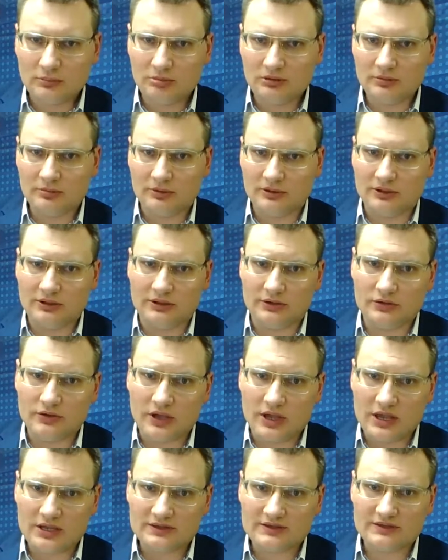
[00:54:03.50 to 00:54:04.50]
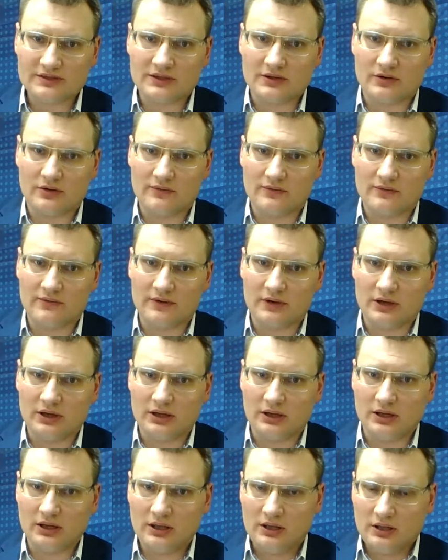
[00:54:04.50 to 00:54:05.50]
people in US, of
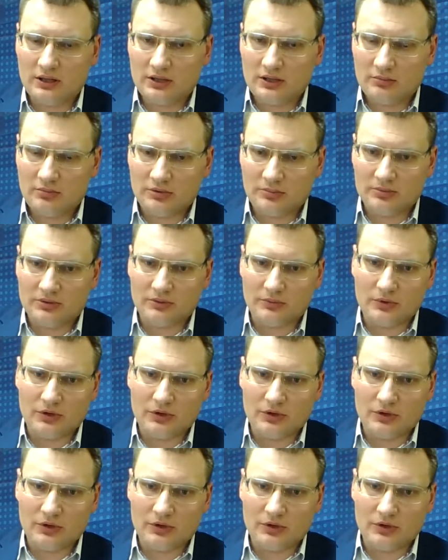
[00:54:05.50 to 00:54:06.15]
people